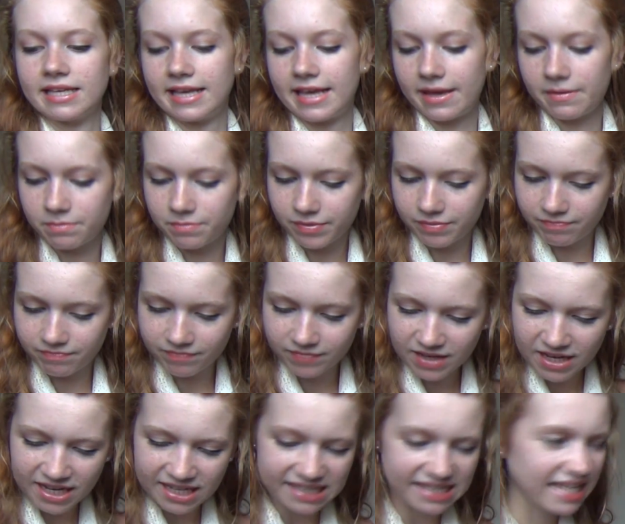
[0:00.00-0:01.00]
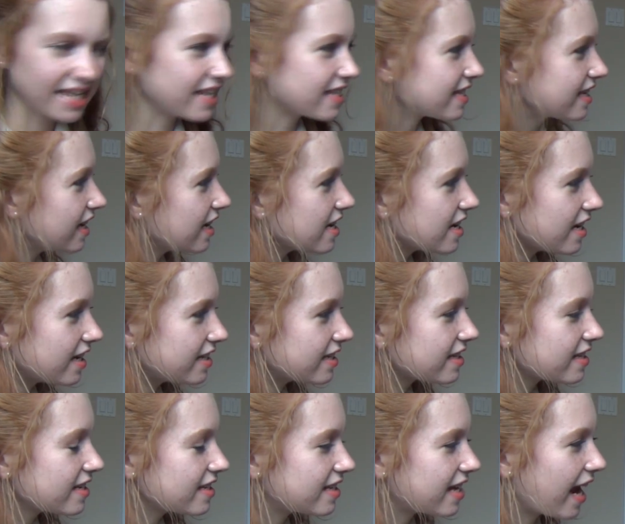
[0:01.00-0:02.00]
Yep. See, isn't it? It
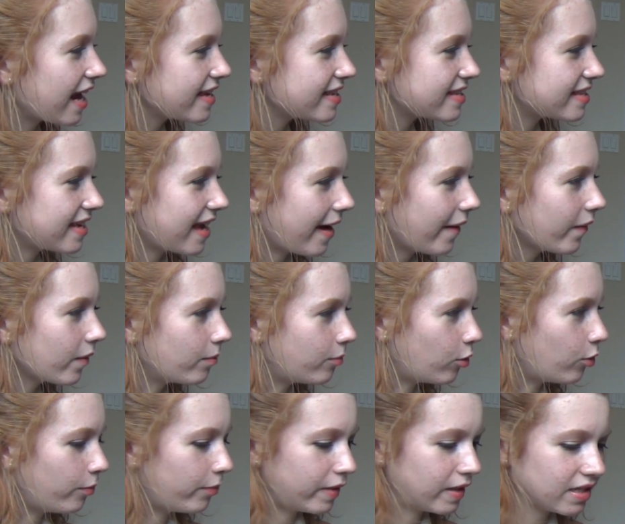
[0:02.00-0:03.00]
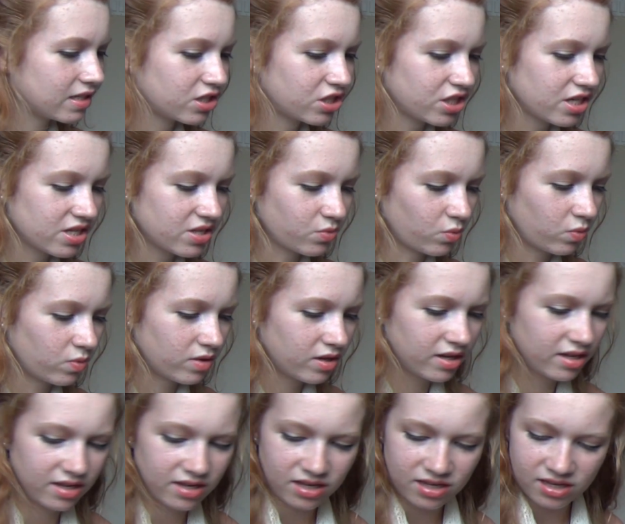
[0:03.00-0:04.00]
doesn't taste terrible, but it's it doesn't just. doesn't
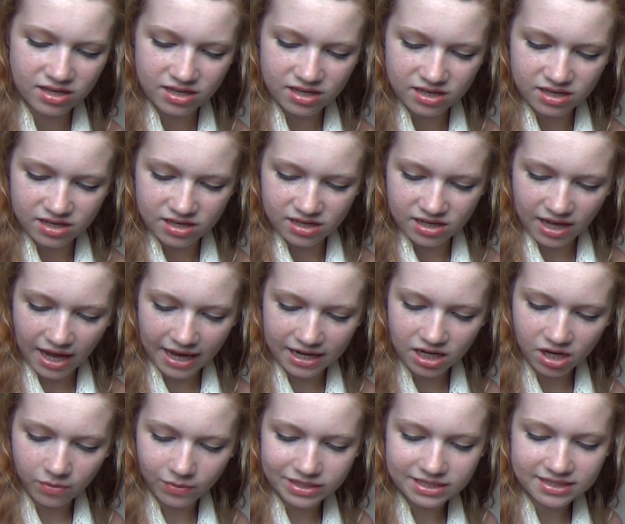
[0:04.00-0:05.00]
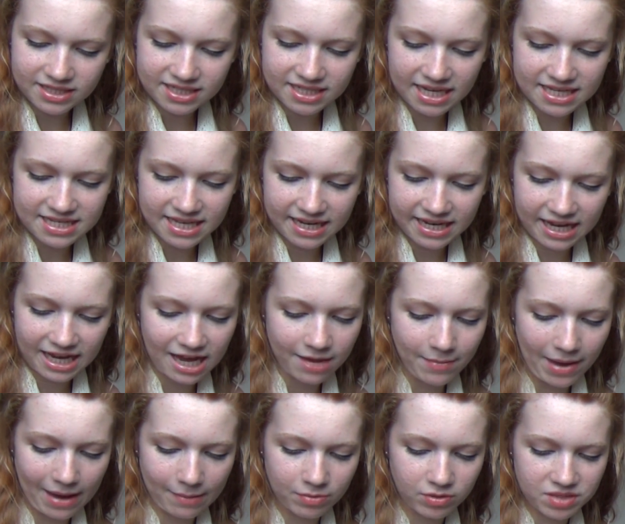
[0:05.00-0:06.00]
taste like that either. I know, it doesn't taste like ham,
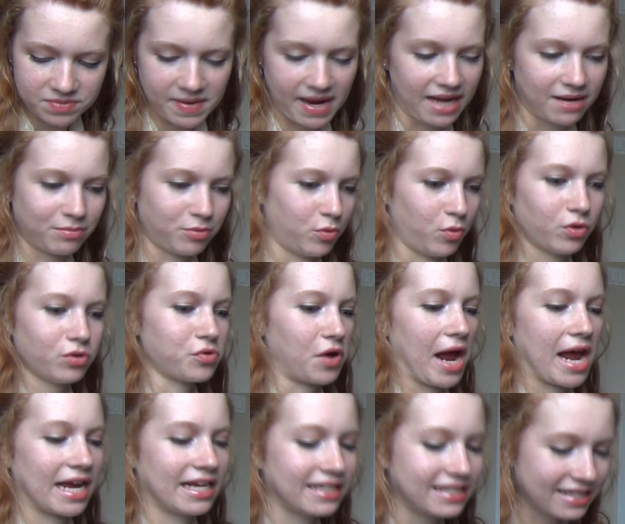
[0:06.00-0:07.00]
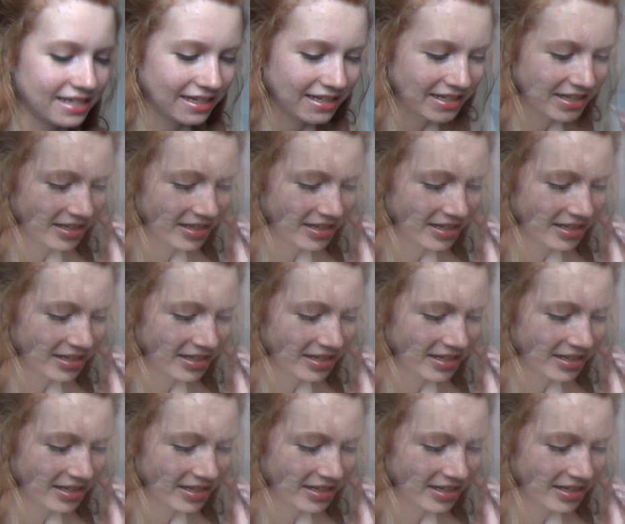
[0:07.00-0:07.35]
apples, pineapple, or rice.